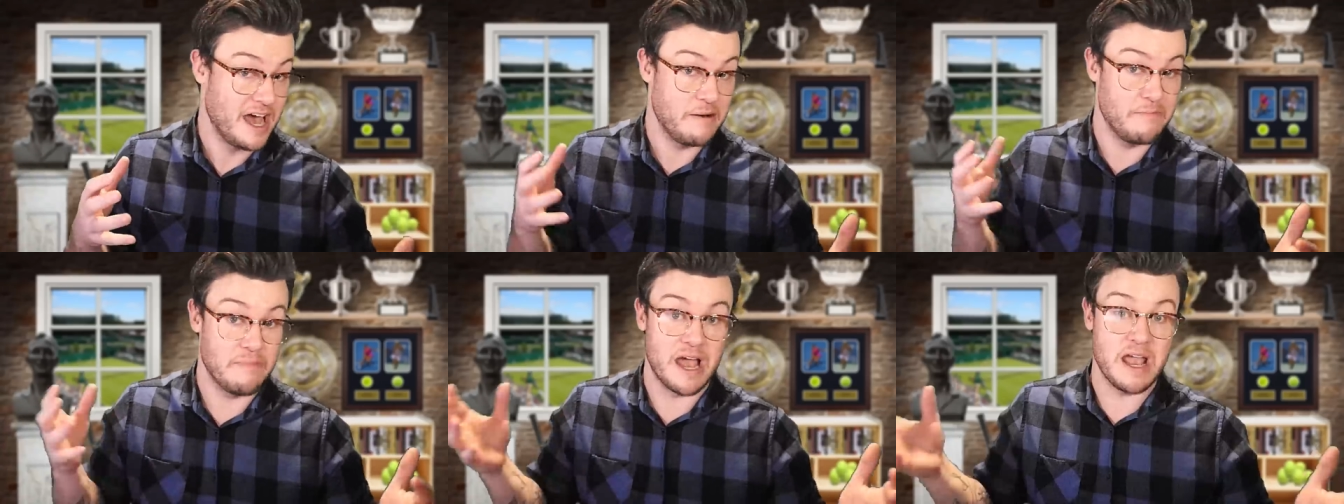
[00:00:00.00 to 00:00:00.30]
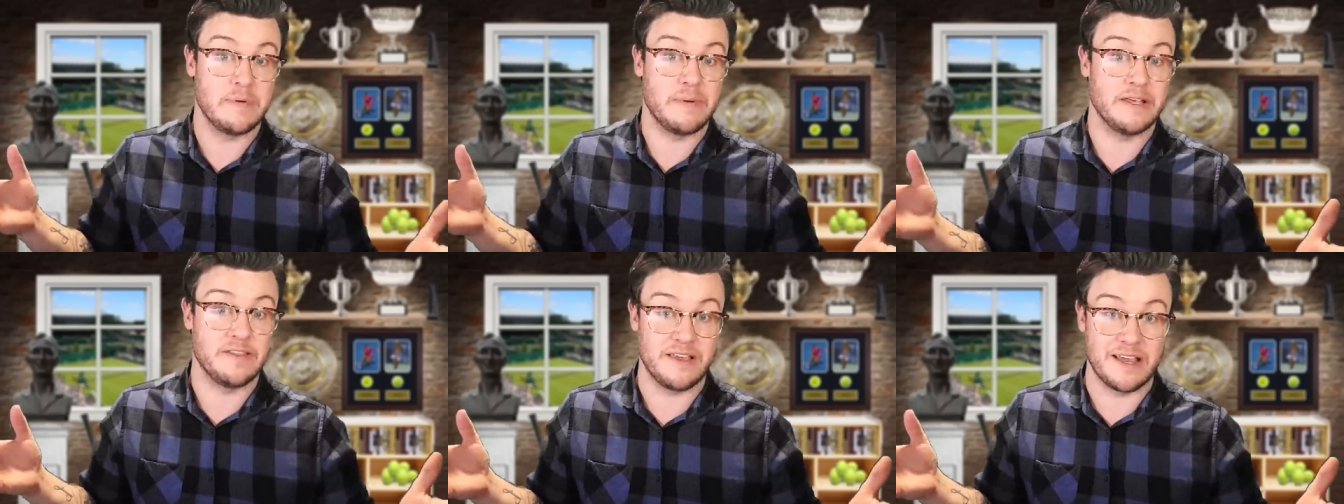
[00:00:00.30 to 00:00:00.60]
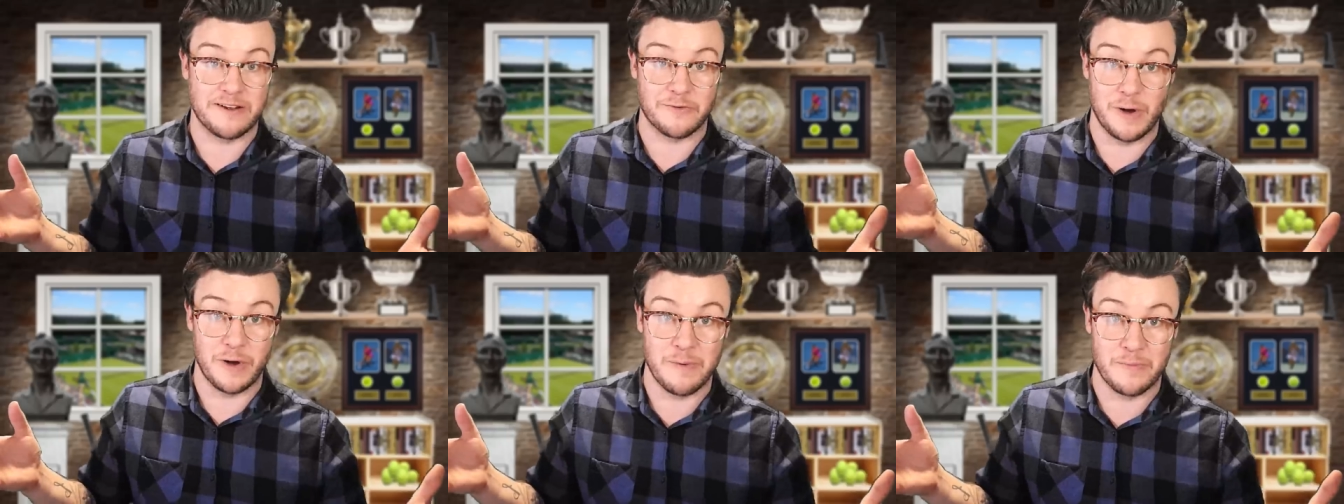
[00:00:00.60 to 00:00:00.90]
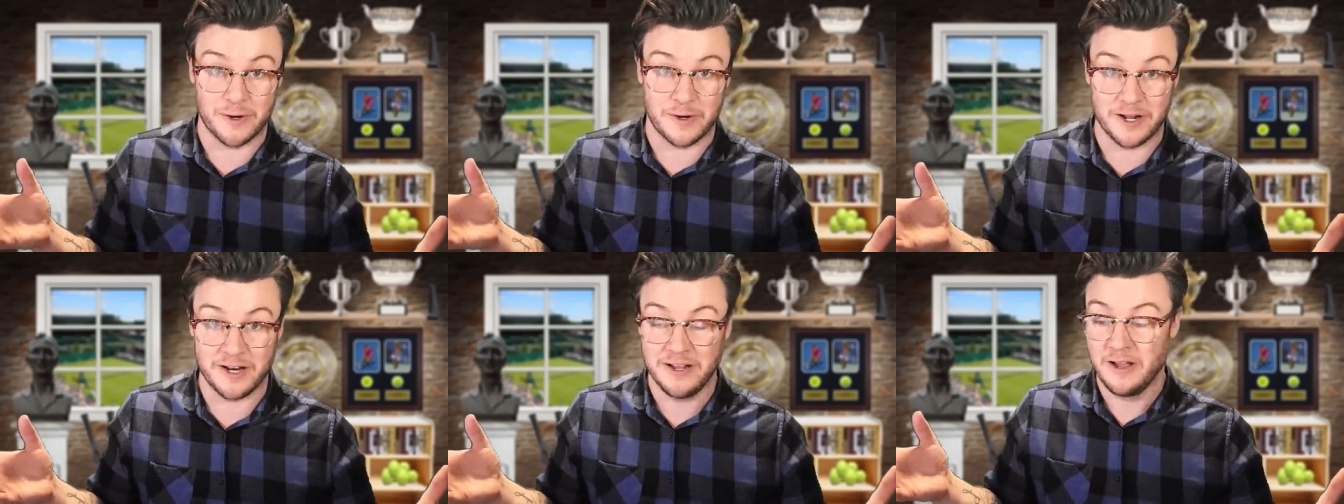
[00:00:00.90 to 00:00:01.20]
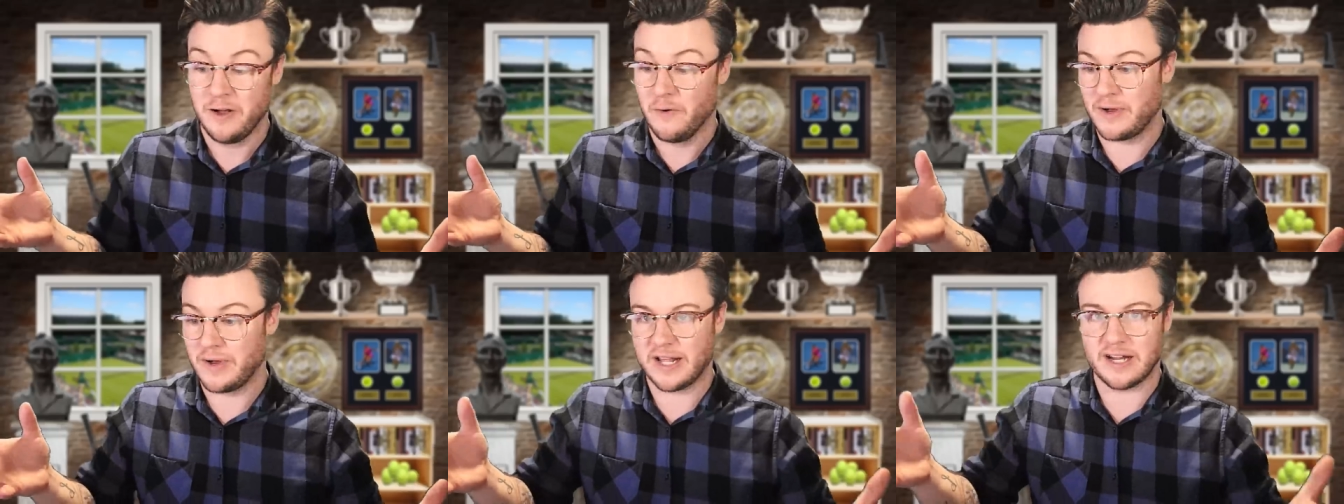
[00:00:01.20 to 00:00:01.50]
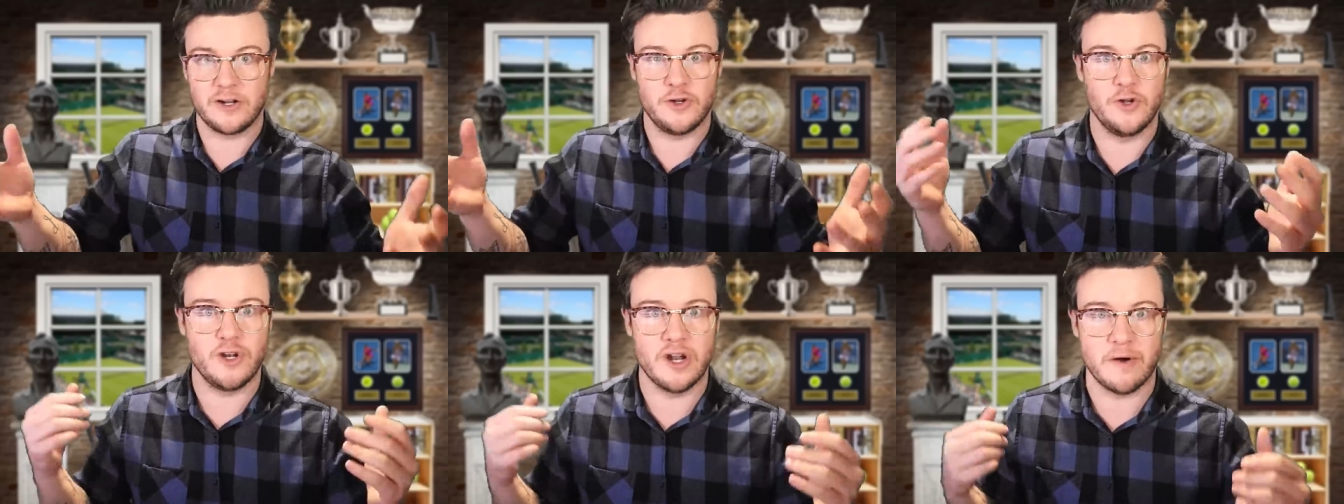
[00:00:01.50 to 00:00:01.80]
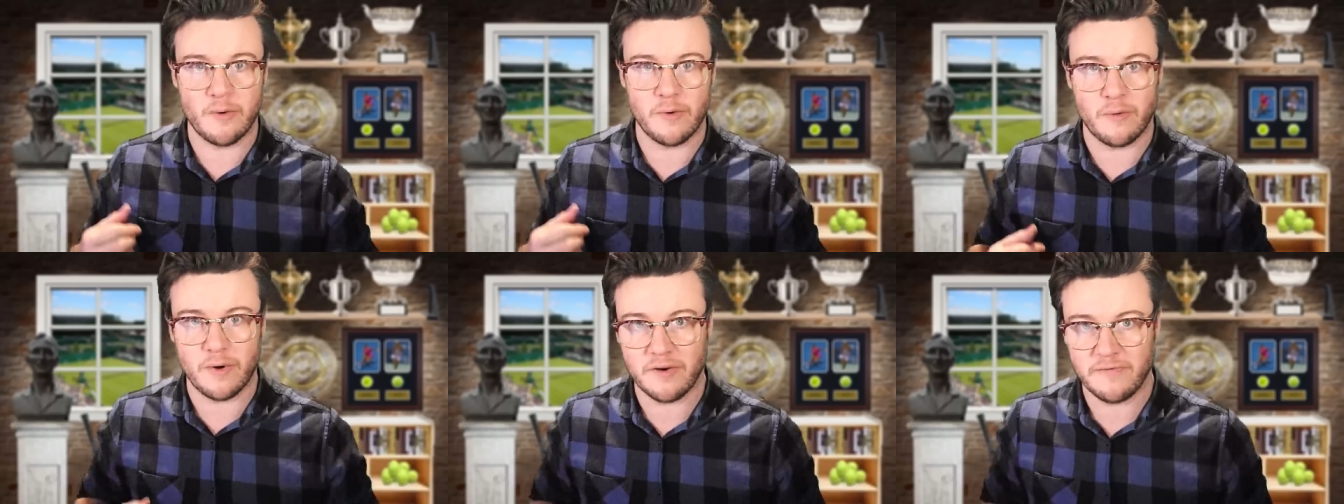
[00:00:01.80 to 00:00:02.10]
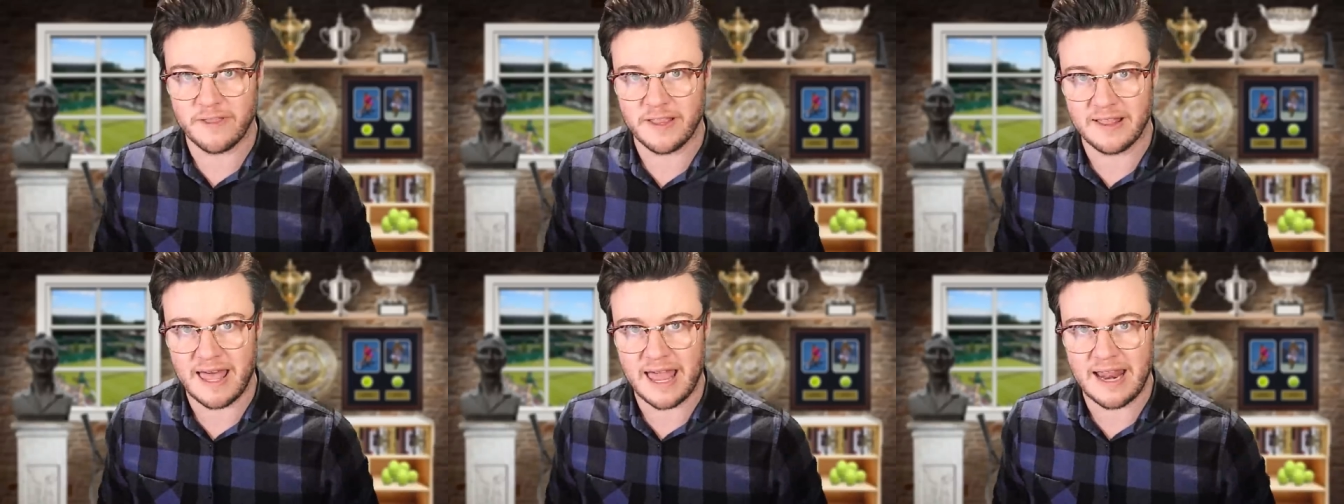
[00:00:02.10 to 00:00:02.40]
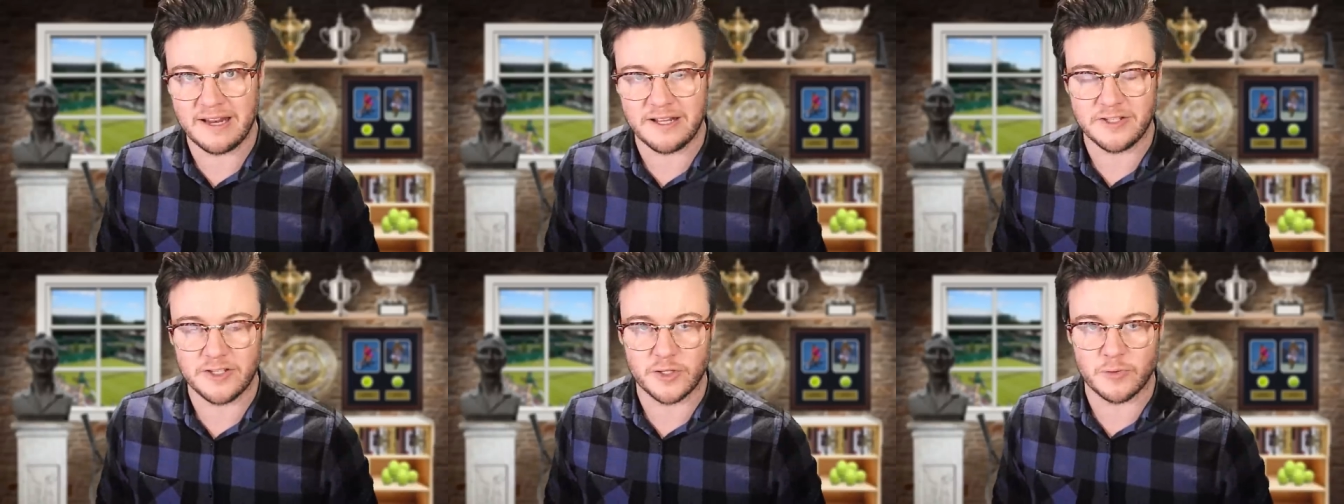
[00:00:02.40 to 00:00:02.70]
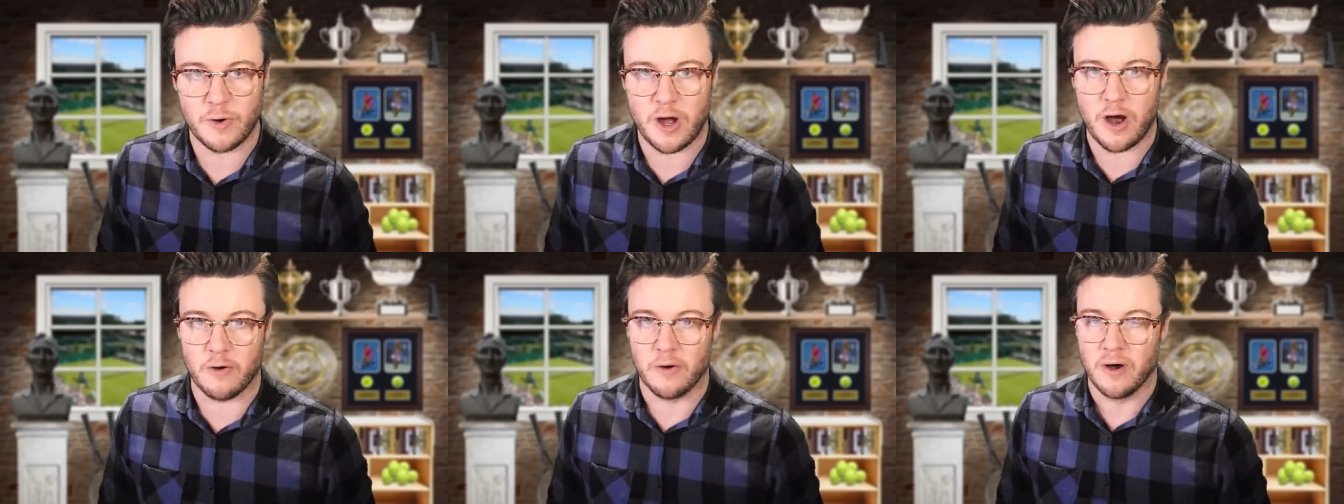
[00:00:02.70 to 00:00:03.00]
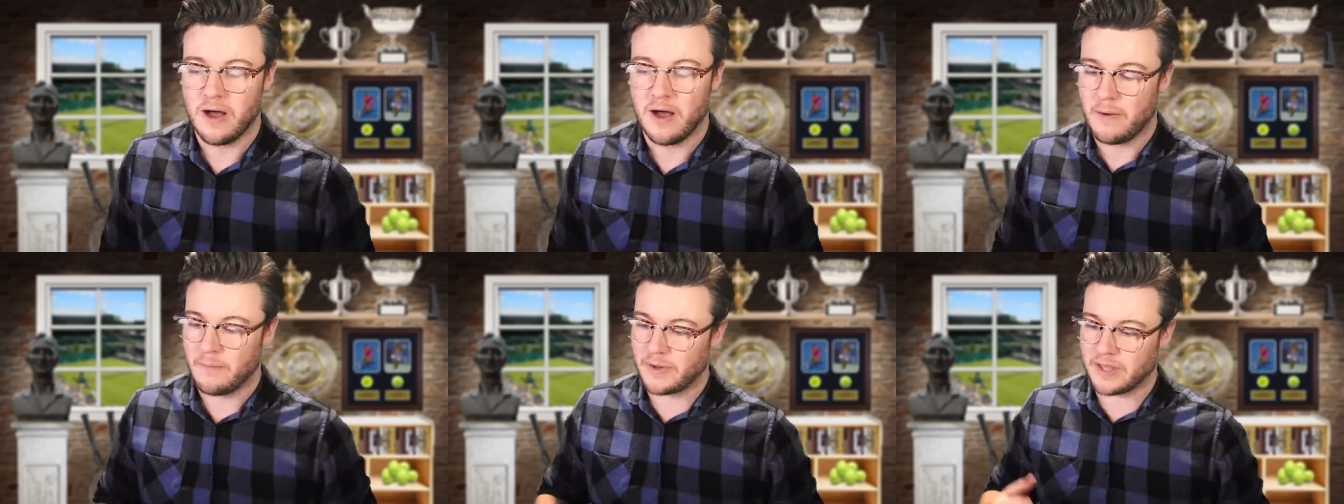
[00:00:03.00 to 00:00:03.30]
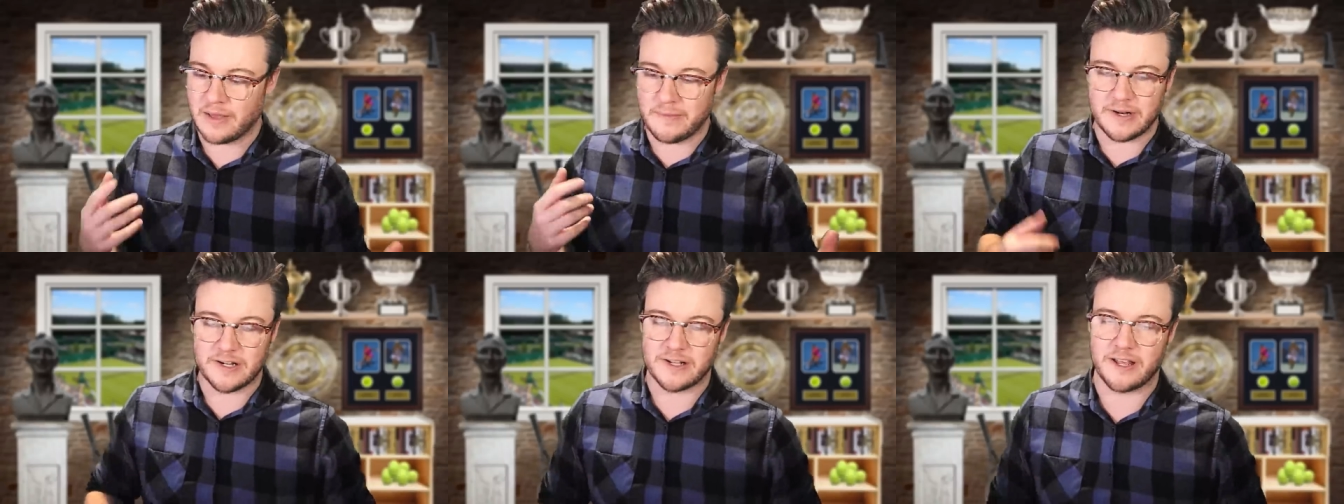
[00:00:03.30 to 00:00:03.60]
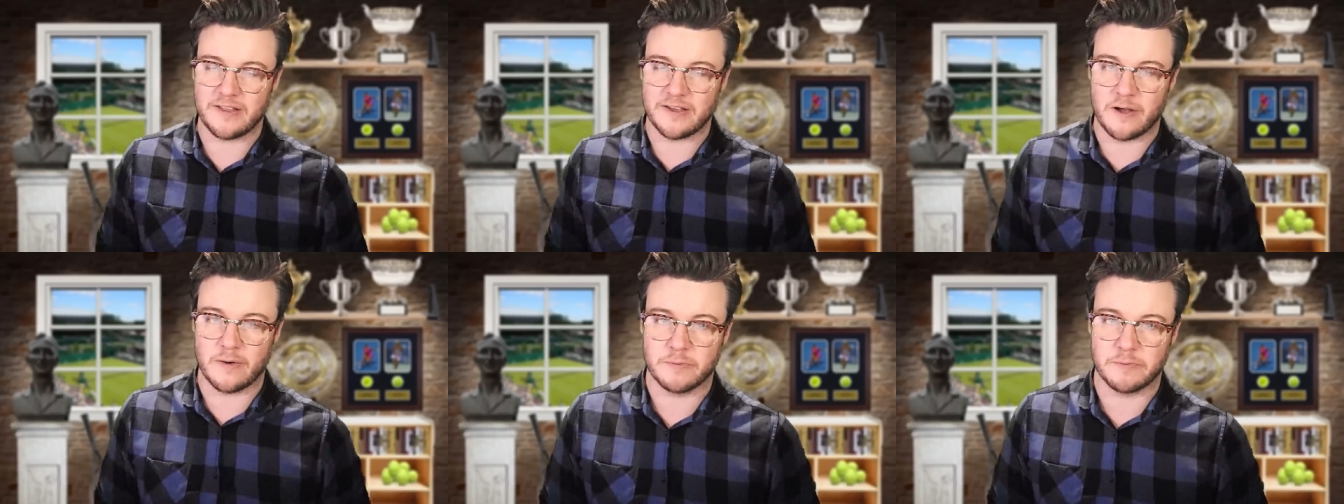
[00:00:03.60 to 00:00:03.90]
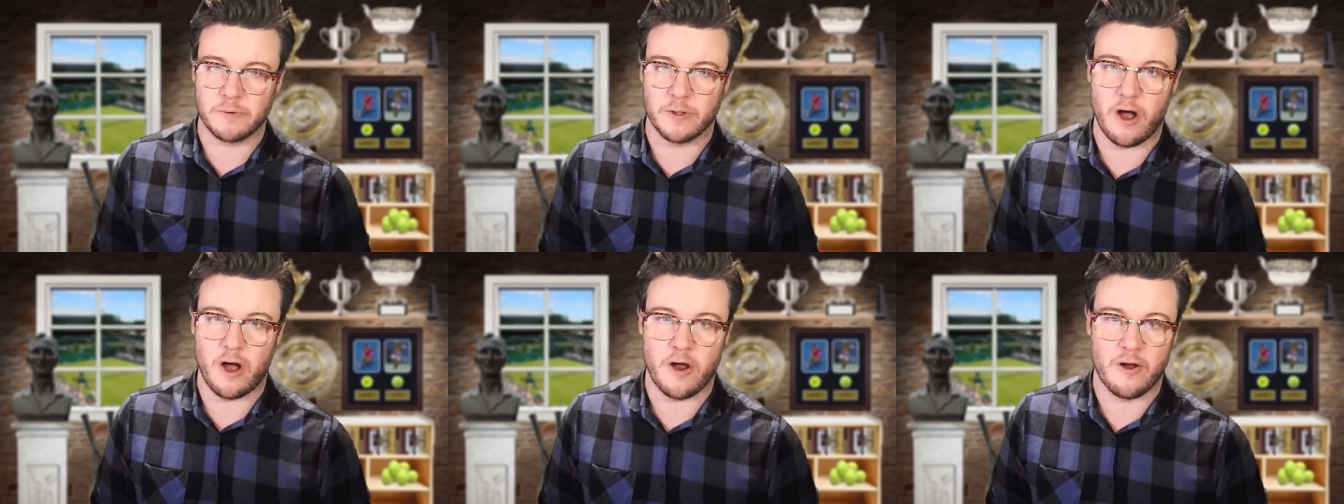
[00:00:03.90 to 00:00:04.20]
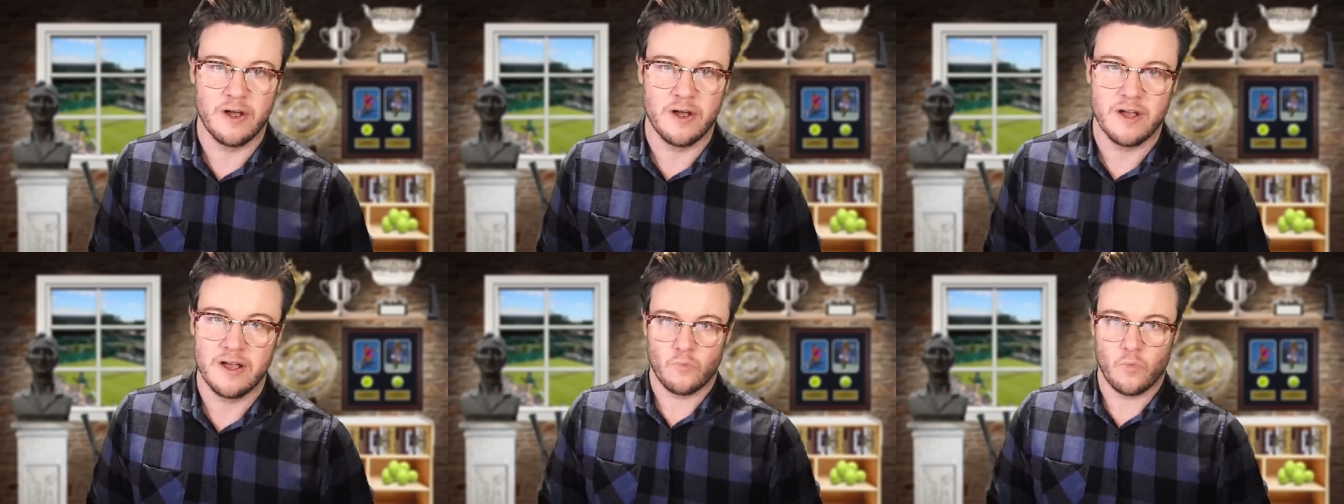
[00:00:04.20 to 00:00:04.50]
And maybe at the end of Wimbledon, we get a new number one for the ladies as well. But let me know down in the comments below.